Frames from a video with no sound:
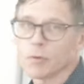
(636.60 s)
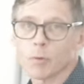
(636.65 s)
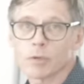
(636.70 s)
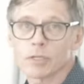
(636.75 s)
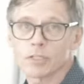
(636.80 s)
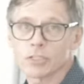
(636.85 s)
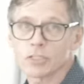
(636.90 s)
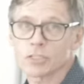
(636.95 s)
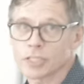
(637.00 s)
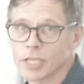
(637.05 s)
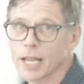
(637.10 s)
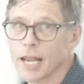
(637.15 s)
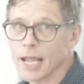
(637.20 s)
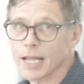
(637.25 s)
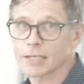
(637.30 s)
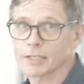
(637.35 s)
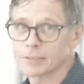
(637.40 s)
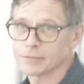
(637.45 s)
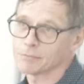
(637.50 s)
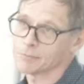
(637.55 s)
you want to just get
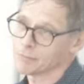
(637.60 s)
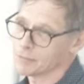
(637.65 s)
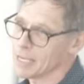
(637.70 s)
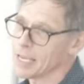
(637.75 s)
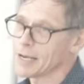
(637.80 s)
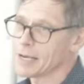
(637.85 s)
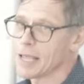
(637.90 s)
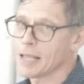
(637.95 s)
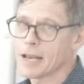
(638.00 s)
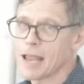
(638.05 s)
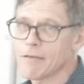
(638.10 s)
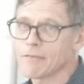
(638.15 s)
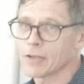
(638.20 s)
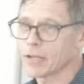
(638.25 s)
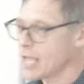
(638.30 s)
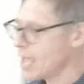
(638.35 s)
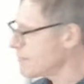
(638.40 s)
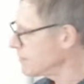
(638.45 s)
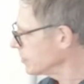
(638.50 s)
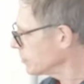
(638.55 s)
out and
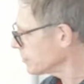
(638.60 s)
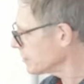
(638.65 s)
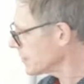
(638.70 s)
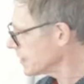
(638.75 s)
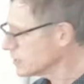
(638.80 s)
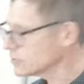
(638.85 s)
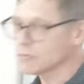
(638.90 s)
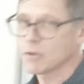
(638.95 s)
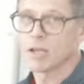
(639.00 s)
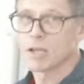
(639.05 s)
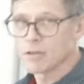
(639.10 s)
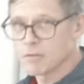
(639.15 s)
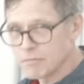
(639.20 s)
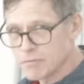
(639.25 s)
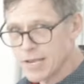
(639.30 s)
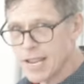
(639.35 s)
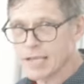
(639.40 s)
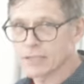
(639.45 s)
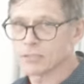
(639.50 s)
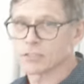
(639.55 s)
have a look at things,
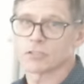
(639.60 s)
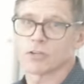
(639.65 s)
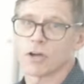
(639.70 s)
now's the